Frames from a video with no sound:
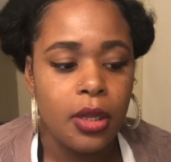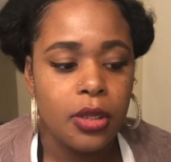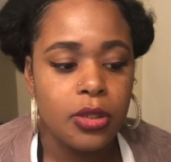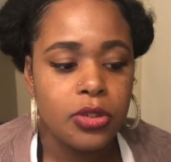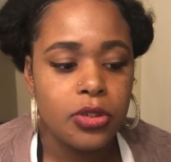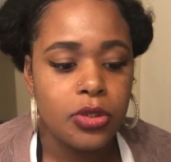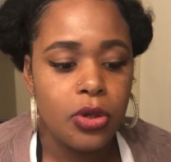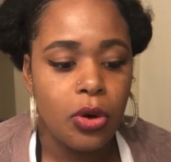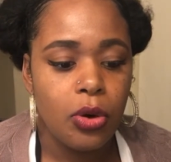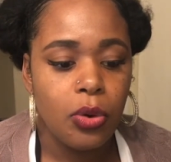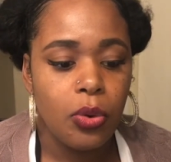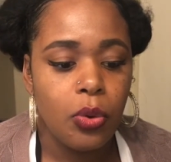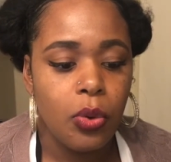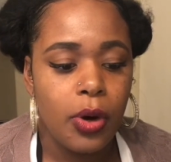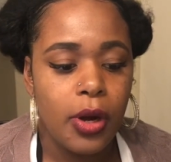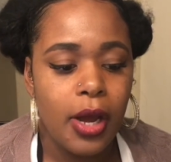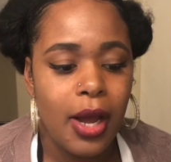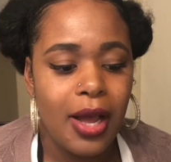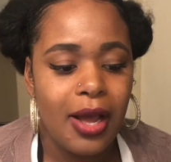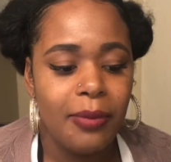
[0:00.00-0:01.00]

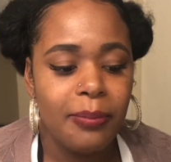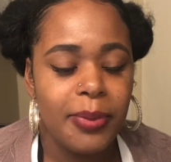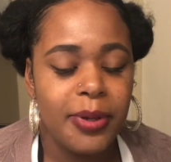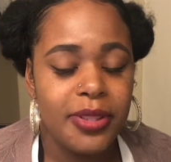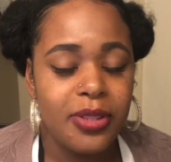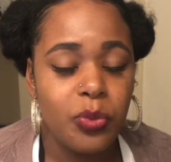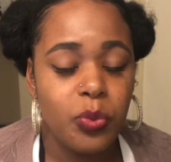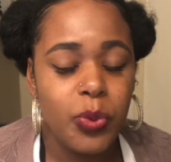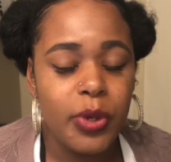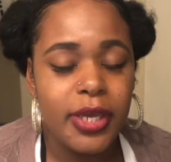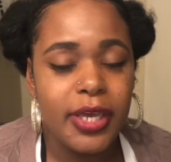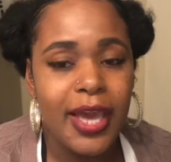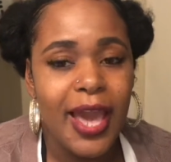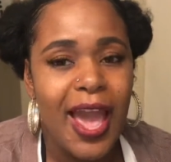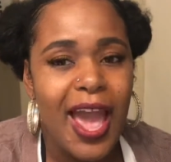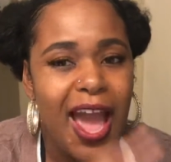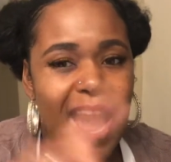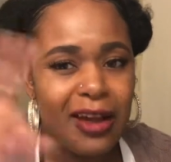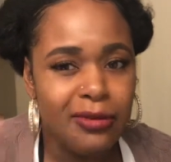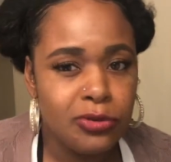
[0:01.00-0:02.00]
So, but the week
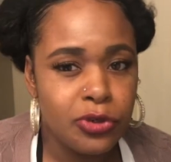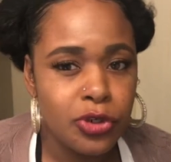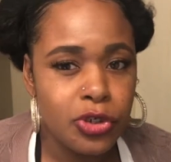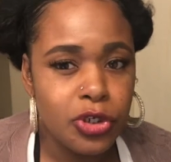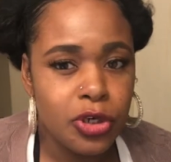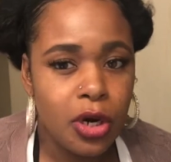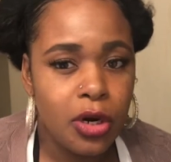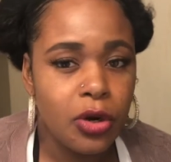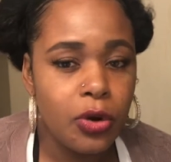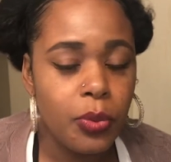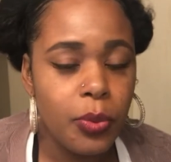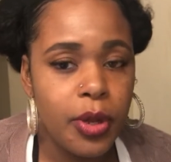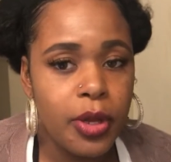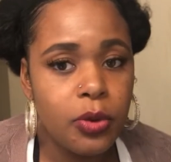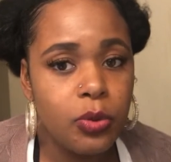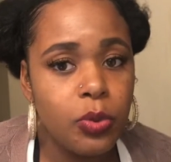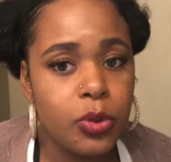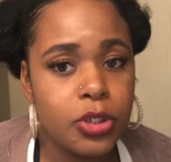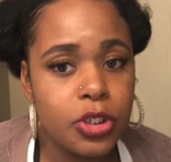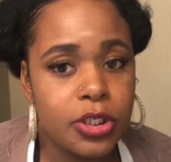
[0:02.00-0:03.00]
after Shark Week,
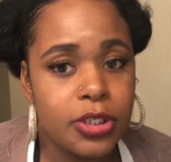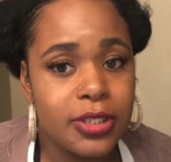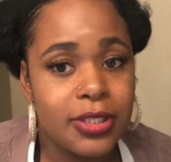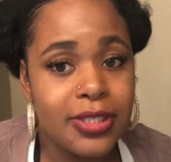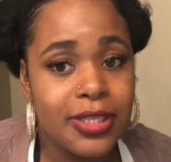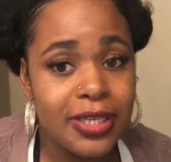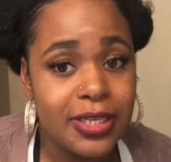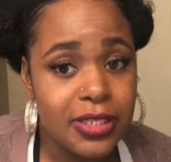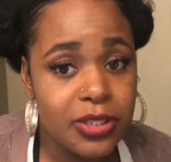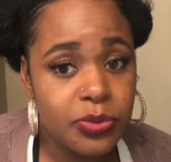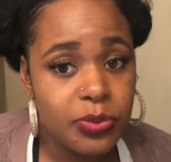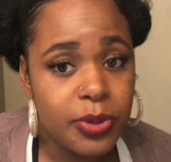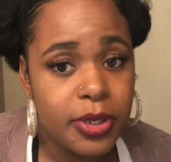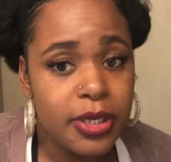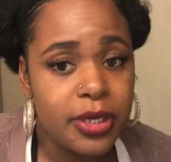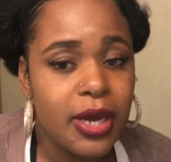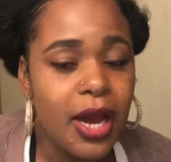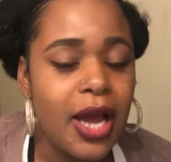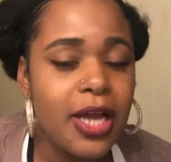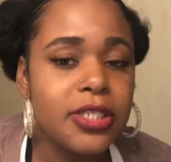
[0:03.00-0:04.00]
which is this
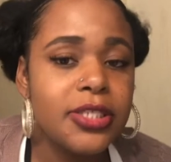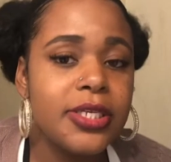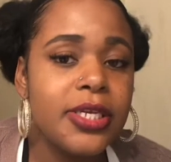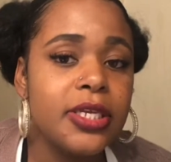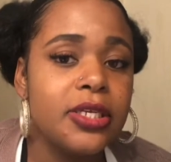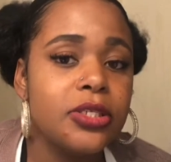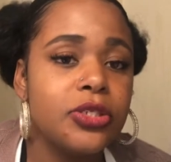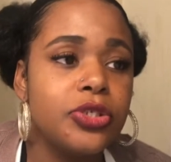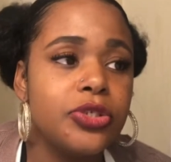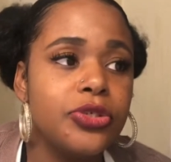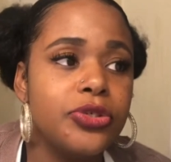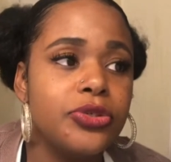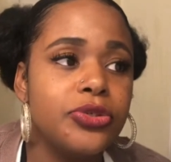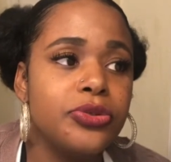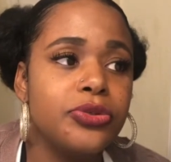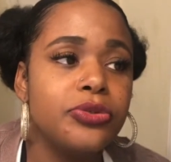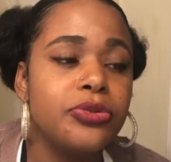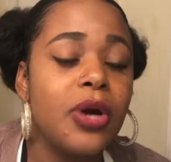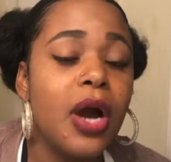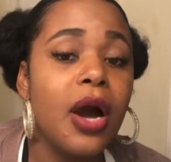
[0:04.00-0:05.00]
week, I tend
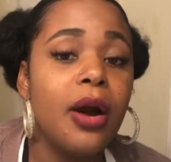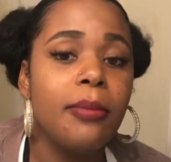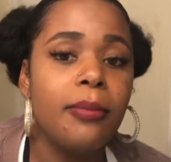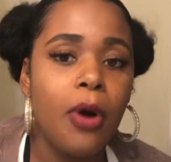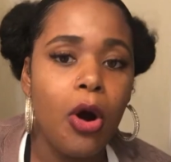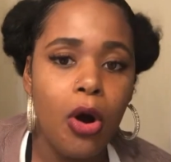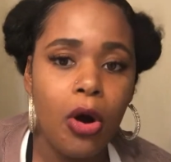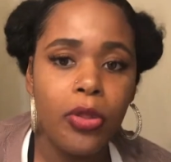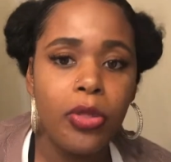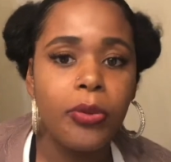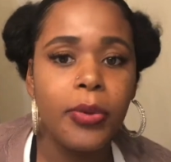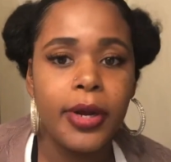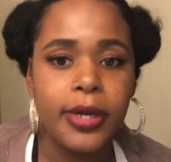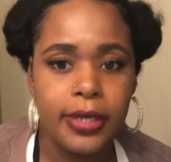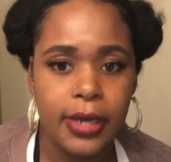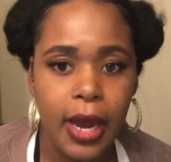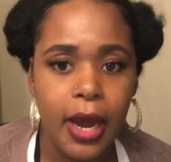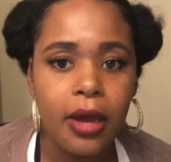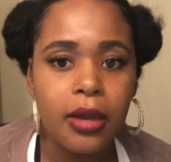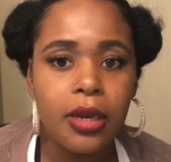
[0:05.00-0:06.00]
to come all the way
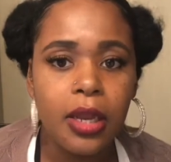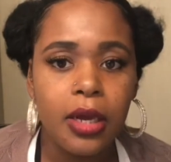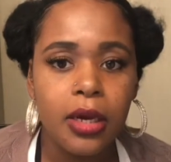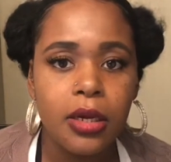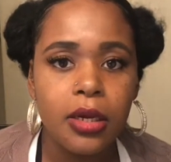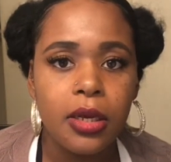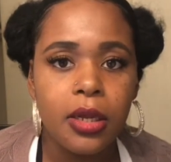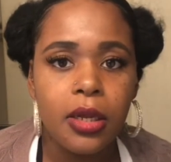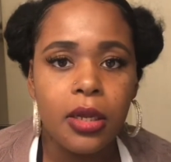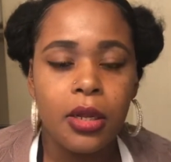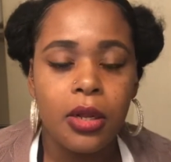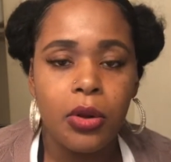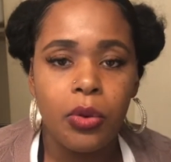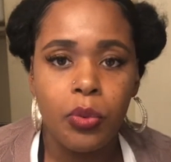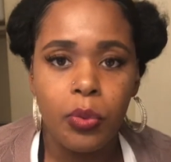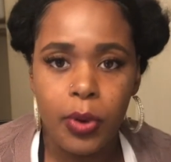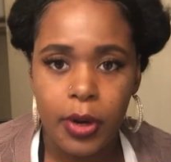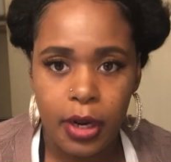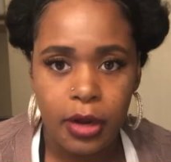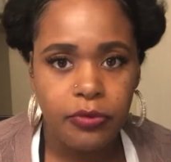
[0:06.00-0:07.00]
down, like
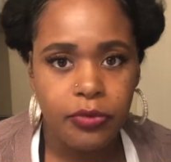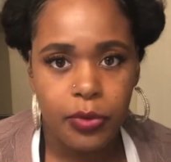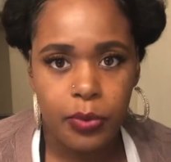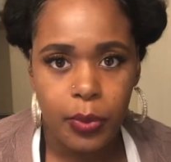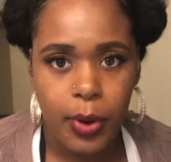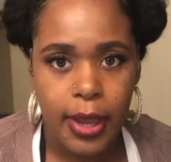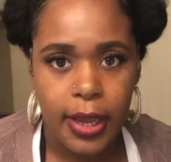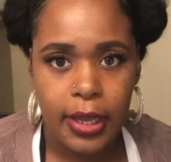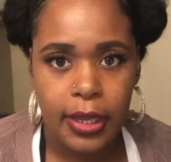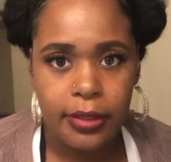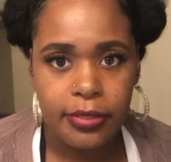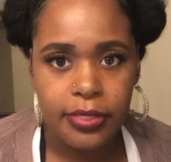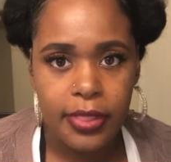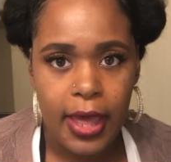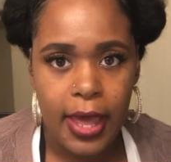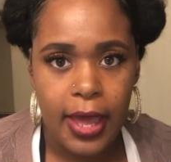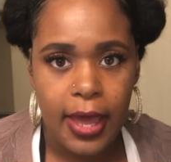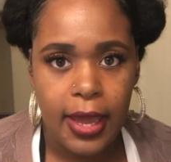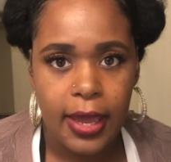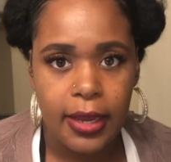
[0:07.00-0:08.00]
whatever weight
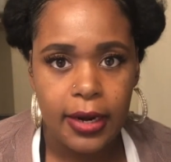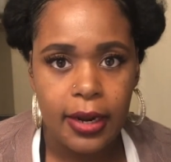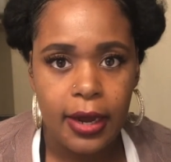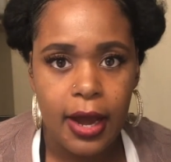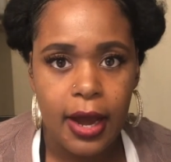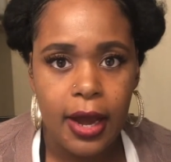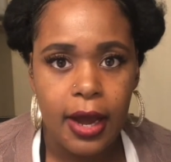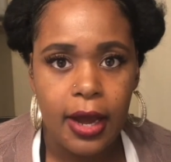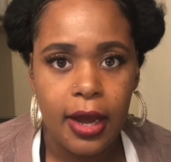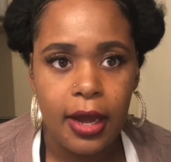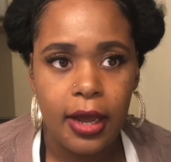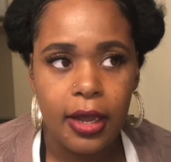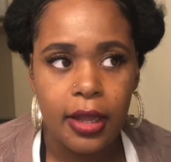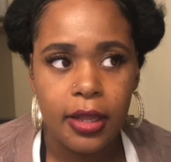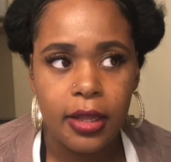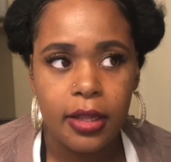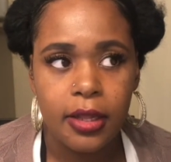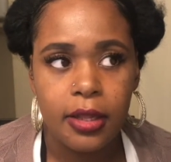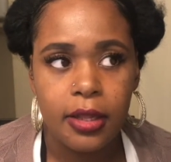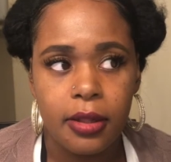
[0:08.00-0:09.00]
that I
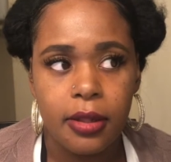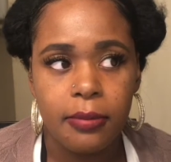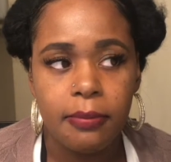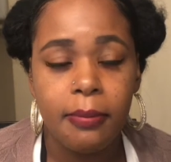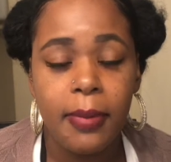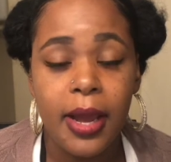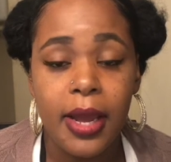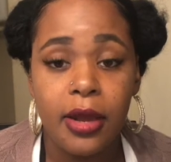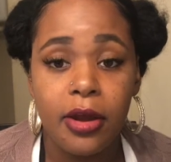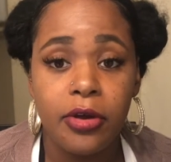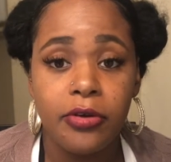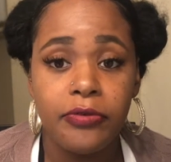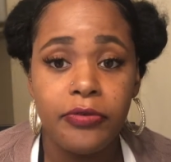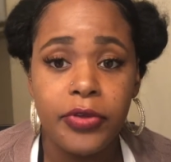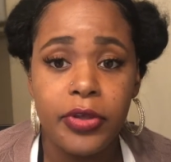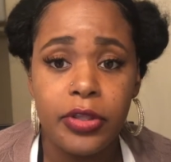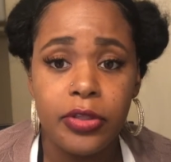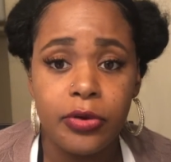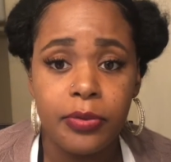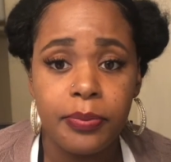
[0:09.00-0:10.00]
may have
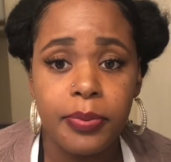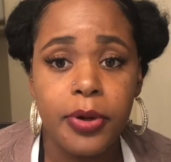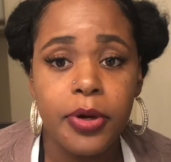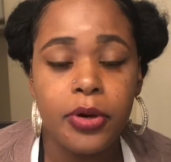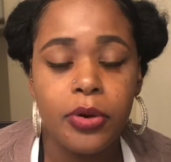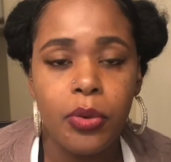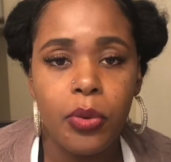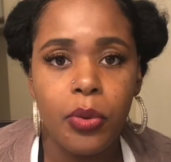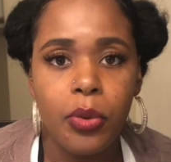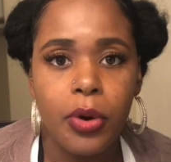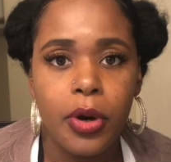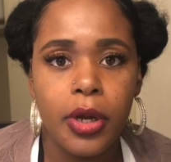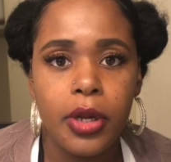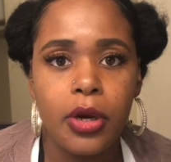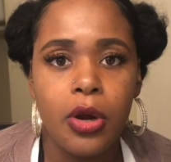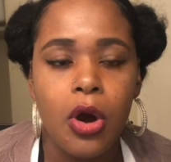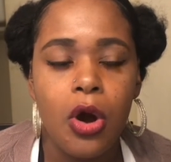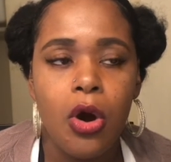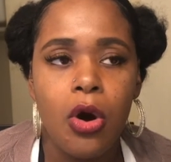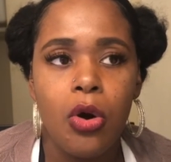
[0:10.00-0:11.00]
either put on
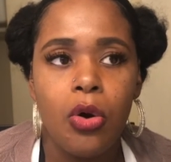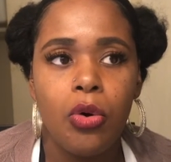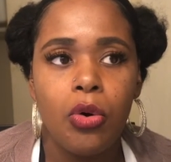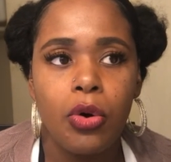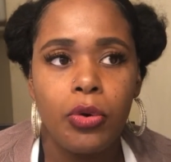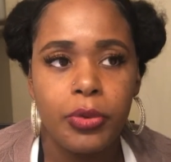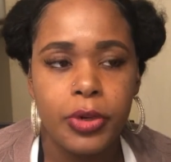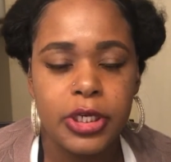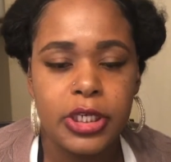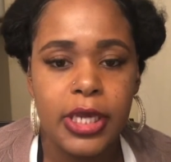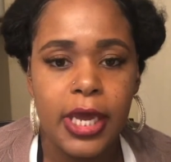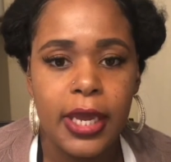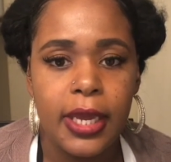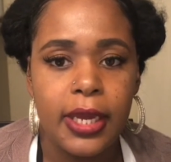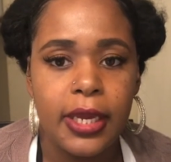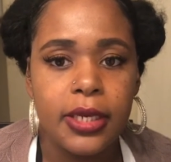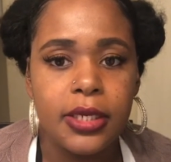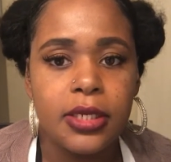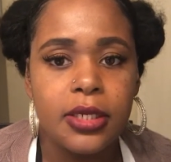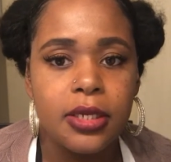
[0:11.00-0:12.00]
or
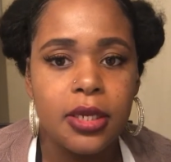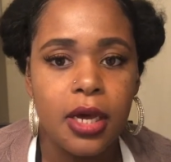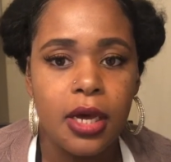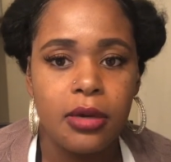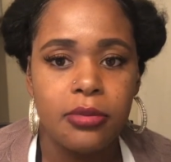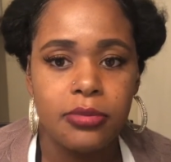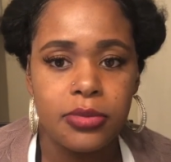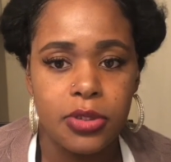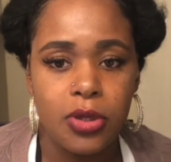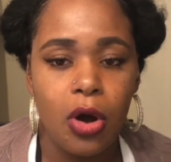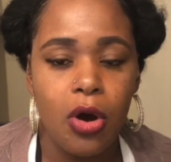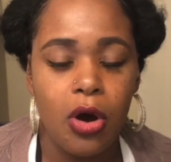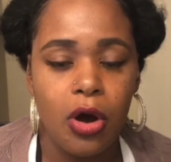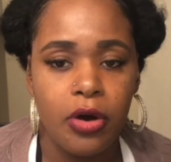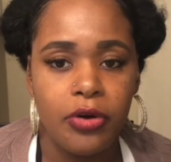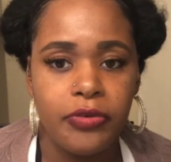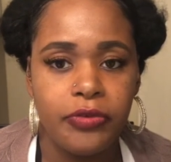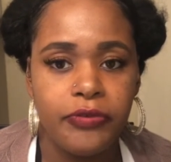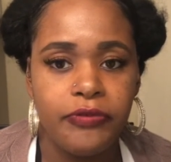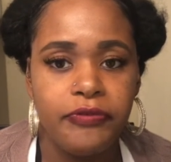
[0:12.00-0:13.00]
retained comes
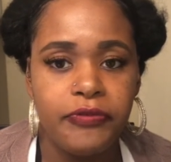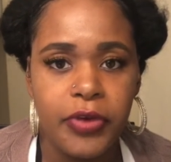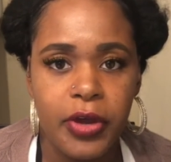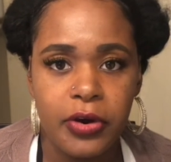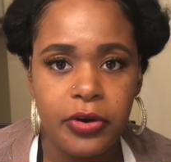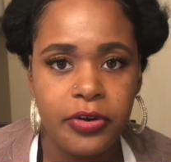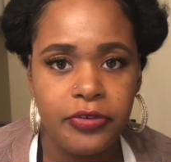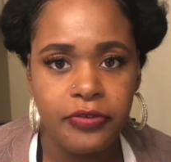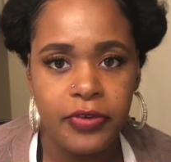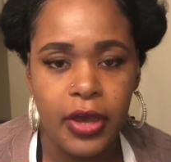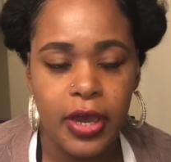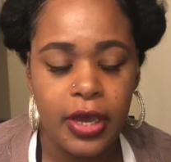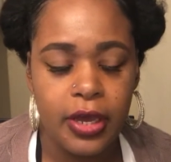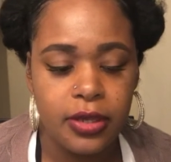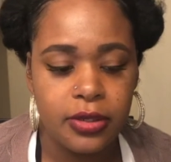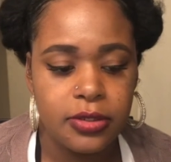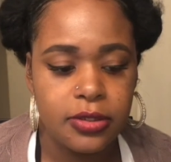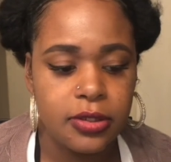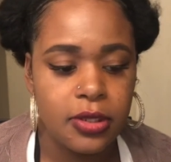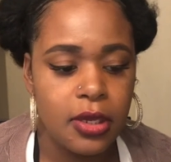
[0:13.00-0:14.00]
off very
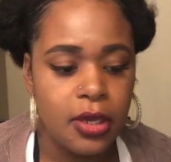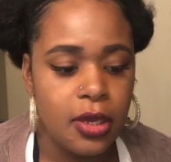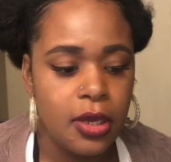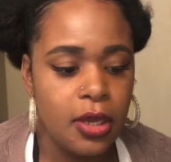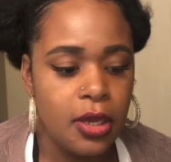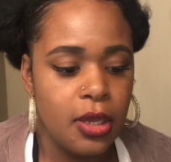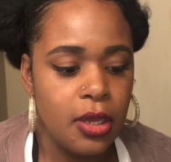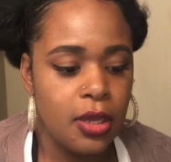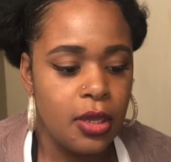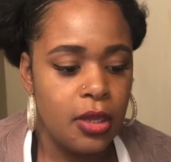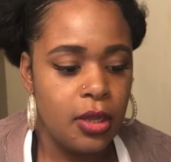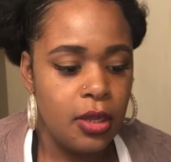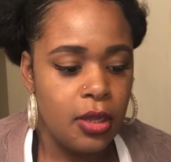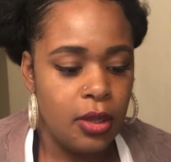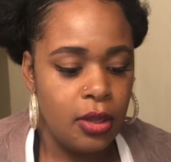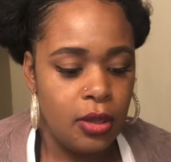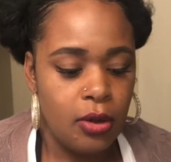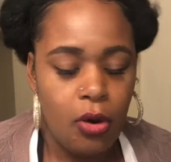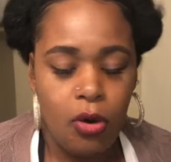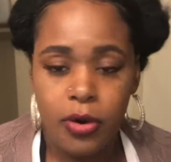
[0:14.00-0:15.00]
fast
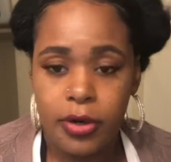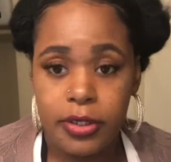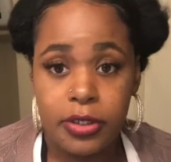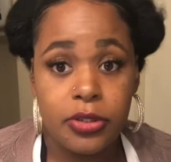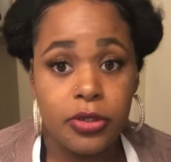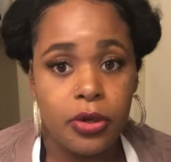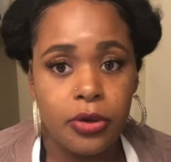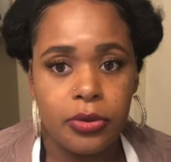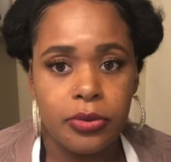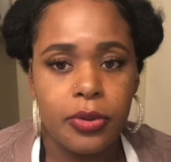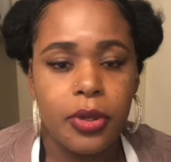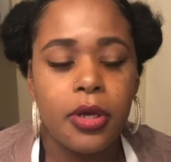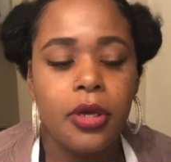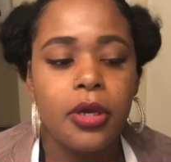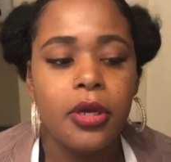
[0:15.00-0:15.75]
on its own.